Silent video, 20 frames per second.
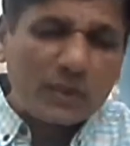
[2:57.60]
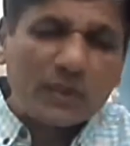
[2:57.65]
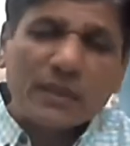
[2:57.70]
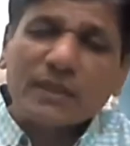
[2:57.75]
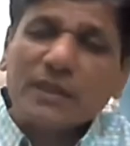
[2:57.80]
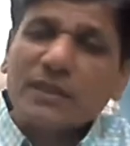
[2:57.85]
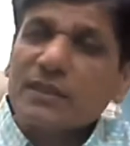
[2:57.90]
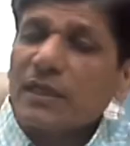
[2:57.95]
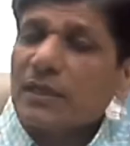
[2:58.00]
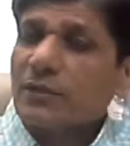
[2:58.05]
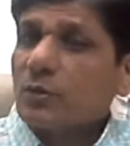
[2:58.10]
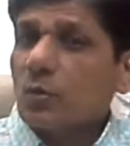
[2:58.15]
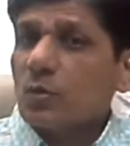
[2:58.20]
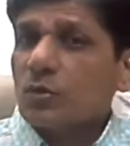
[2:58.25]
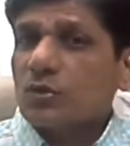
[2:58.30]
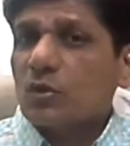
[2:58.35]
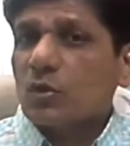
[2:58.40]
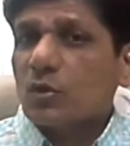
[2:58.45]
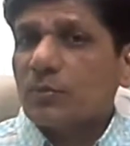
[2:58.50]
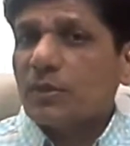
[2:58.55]
this
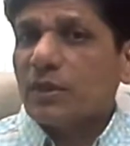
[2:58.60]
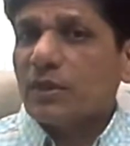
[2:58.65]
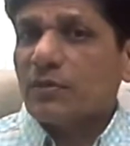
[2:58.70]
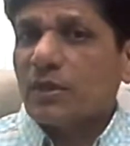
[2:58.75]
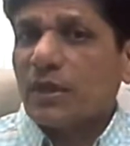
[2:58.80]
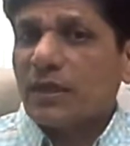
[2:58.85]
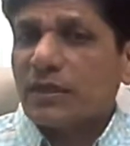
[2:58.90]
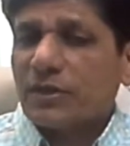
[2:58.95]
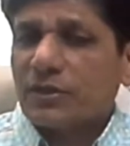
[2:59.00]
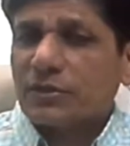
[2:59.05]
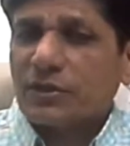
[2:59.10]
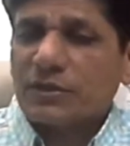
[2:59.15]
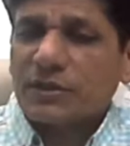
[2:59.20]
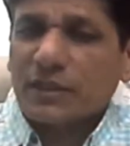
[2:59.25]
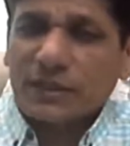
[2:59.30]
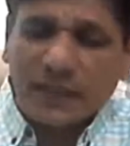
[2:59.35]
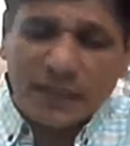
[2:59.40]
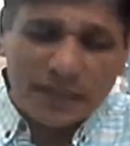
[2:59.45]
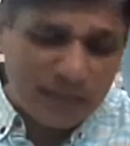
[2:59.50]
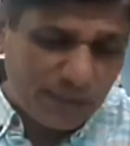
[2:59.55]
resolution of the United Nations
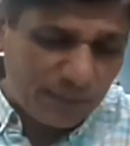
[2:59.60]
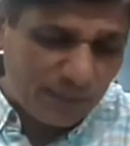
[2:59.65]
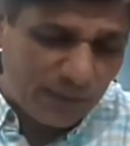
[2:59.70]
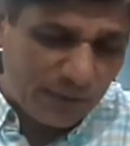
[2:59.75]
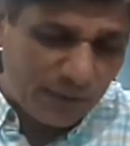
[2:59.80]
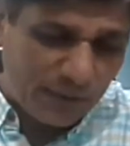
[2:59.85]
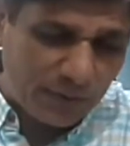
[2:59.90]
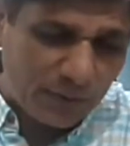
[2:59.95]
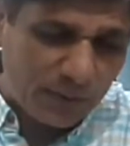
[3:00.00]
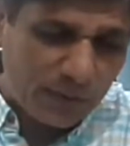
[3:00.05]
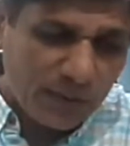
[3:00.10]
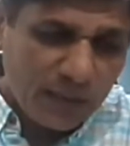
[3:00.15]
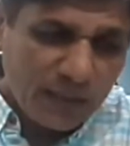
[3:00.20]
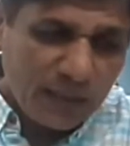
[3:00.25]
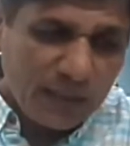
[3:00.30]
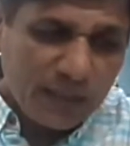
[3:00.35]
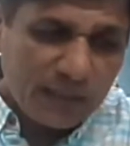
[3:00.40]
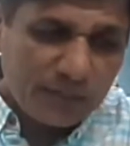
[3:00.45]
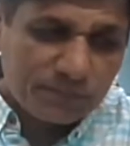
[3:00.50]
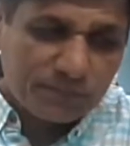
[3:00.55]
General Assembly.
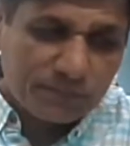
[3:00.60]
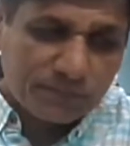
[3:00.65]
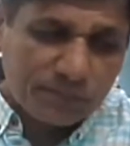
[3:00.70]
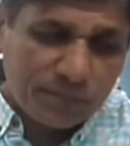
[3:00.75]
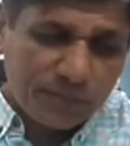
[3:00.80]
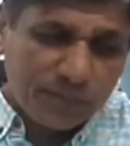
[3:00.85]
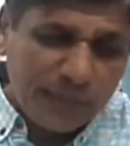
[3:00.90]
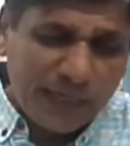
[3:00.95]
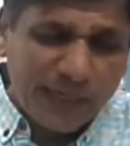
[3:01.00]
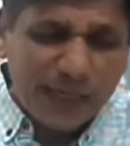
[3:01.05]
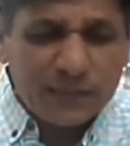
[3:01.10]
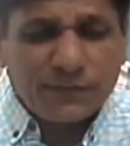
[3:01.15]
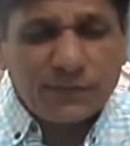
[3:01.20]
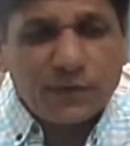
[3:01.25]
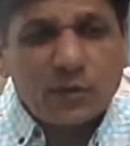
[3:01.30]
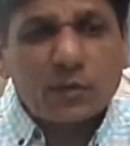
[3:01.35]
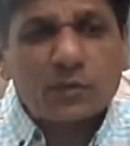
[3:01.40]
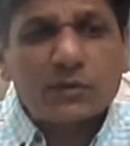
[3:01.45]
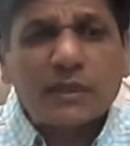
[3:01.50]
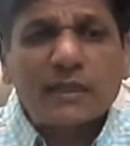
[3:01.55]
And as we
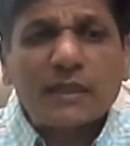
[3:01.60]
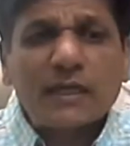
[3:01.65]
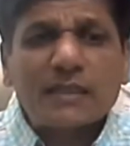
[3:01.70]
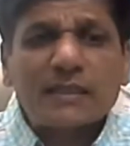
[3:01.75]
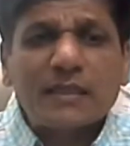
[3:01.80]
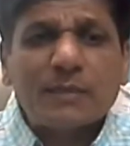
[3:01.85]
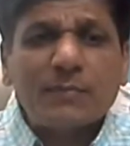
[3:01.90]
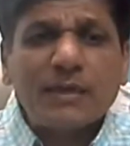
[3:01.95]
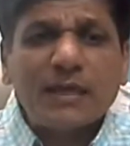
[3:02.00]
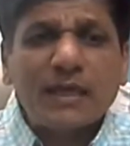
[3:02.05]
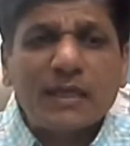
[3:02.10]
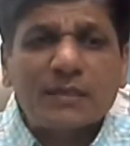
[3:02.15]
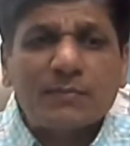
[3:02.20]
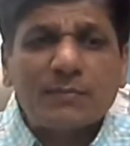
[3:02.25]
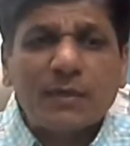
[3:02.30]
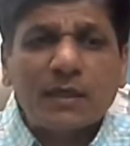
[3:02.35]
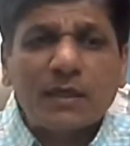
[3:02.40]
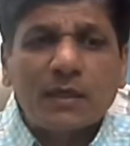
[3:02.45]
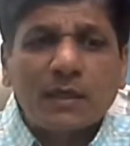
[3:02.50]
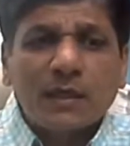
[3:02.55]
know, General Assembly has
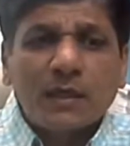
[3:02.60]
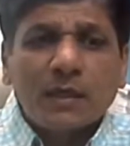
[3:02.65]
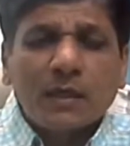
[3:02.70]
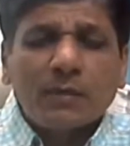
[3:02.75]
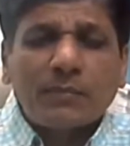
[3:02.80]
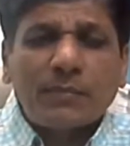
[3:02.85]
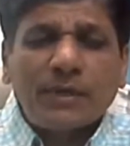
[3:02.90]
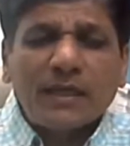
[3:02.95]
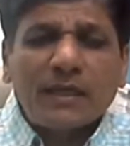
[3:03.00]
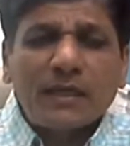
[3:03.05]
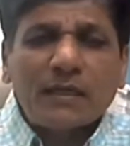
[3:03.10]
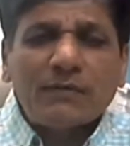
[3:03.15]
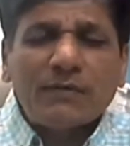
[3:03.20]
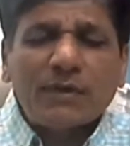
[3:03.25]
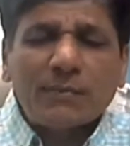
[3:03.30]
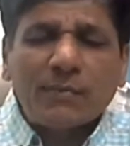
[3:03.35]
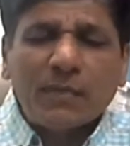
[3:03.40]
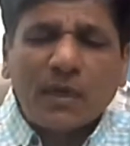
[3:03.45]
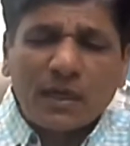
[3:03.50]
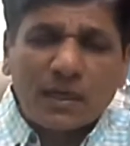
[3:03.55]
been playing a
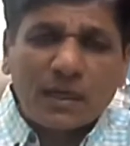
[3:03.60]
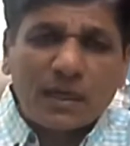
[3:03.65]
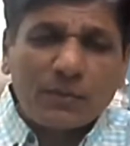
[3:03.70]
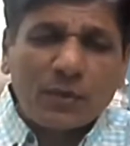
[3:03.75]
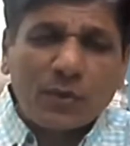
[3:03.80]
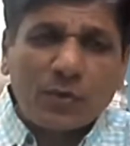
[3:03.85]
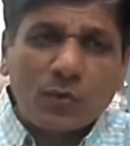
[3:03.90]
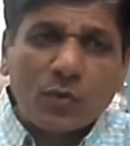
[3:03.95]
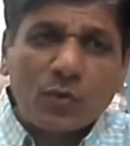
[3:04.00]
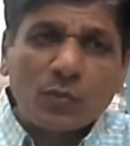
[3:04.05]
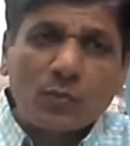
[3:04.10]
remarkable role